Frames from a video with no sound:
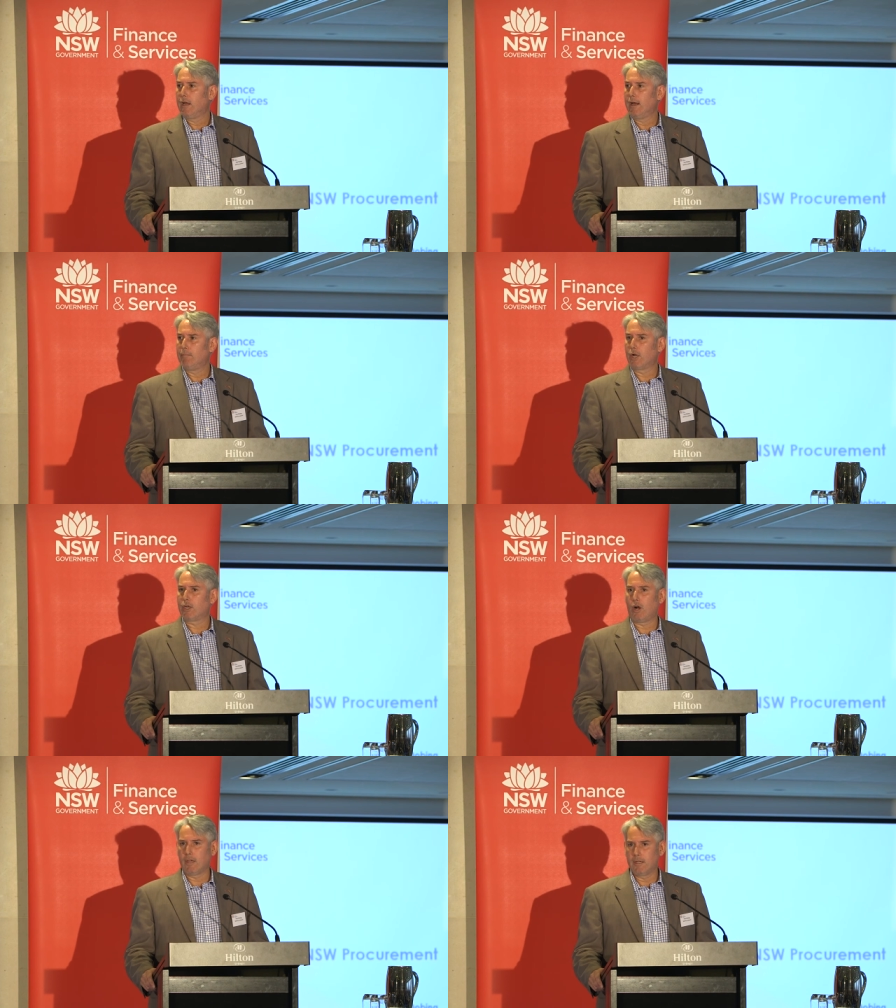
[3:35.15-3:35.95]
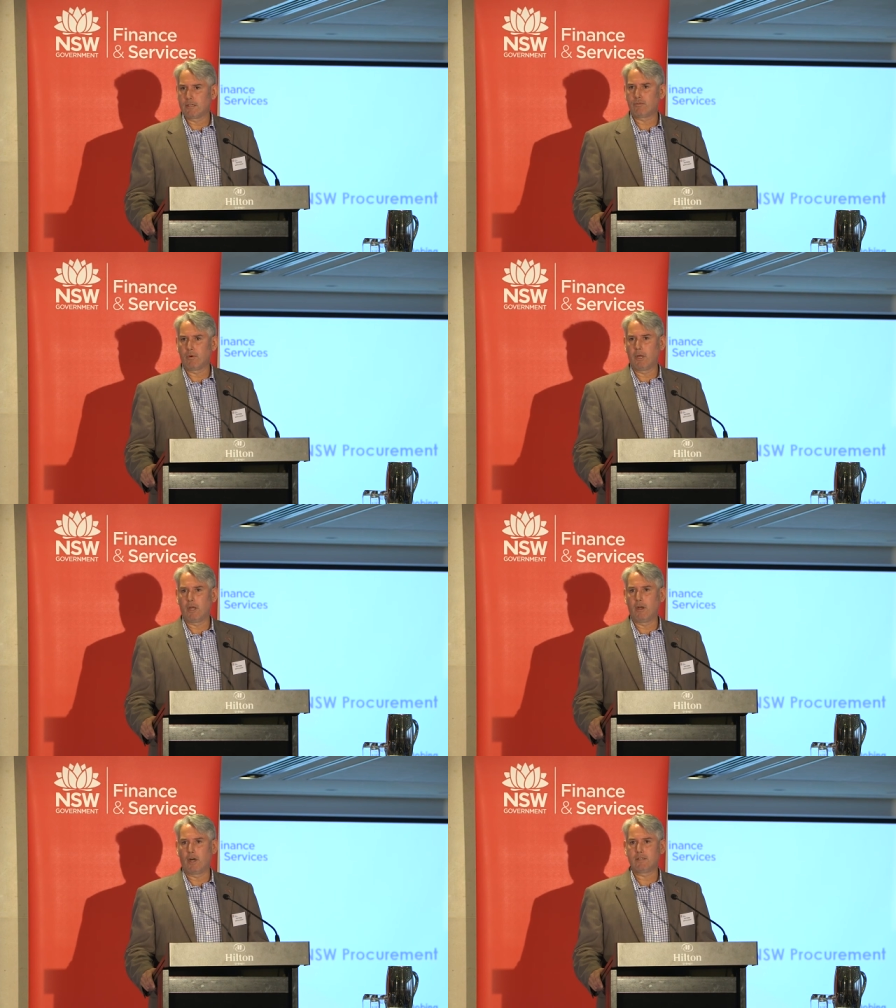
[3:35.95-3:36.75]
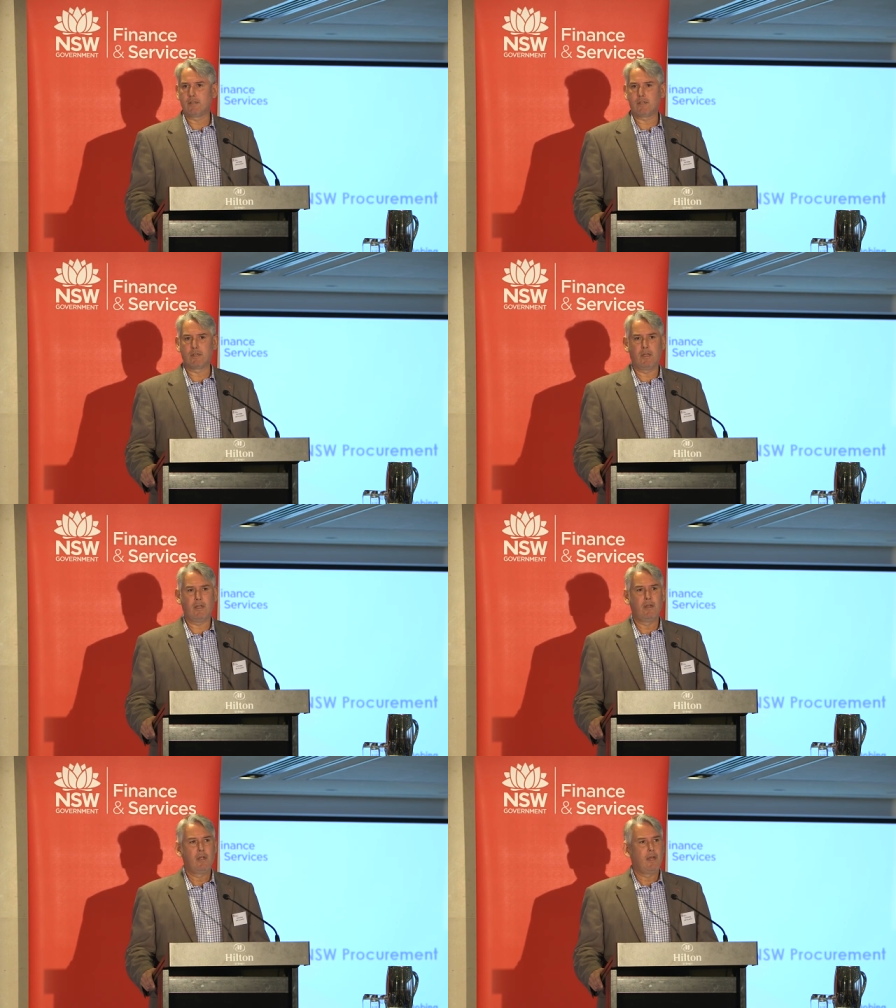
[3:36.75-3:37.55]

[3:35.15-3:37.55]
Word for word: uh, my colleagues from a, an ICT